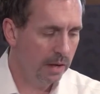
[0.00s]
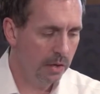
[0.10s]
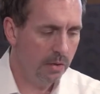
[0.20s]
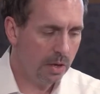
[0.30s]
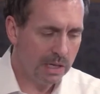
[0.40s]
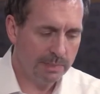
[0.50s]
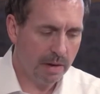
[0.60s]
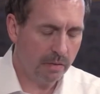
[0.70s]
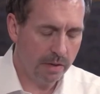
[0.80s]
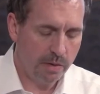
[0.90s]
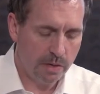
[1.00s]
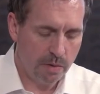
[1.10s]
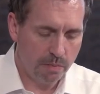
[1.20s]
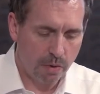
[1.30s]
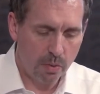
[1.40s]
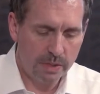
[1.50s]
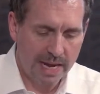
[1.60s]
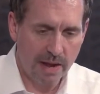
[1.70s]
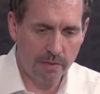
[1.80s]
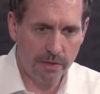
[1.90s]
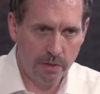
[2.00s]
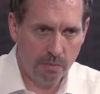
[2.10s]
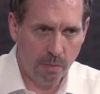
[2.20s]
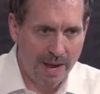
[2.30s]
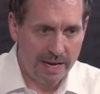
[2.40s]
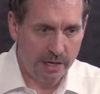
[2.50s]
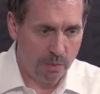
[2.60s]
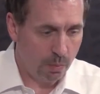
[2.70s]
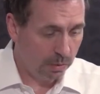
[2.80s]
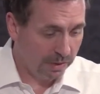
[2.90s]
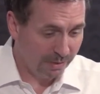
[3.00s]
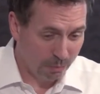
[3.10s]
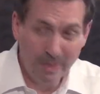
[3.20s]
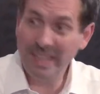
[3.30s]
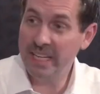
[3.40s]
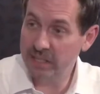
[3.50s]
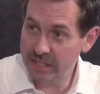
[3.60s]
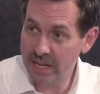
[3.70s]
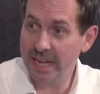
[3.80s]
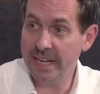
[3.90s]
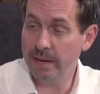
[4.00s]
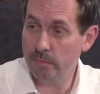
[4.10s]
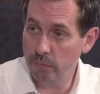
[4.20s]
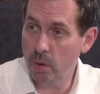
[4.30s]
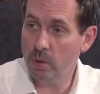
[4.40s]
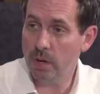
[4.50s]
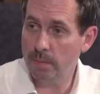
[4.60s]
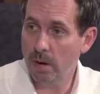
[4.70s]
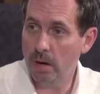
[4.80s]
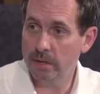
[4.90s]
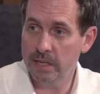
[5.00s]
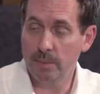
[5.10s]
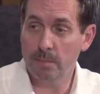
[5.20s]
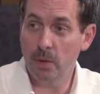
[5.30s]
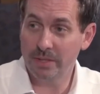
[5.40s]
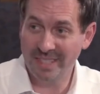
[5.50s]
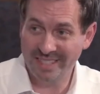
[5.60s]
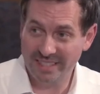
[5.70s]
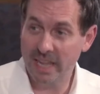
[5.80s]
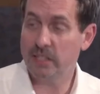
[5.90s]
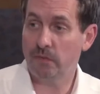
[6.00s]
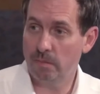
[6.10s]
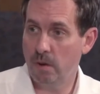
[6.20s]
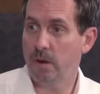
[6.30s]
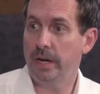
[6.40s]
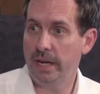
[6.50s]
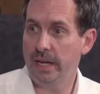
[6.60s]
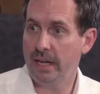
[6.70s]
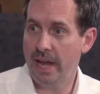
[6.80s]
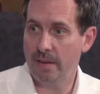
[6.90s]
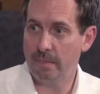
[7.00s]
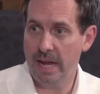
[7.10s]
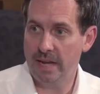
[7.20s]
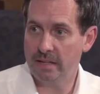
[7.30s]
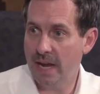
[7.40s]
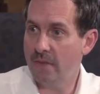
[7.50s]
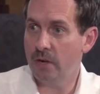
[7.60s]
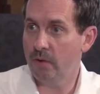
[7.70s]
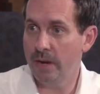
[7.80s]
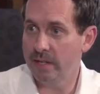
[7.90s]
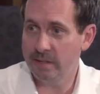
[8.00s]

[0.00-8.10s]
You talked about, you broke down, you went and you really studied and broke apart some of the most successful marketing campaigns ever created,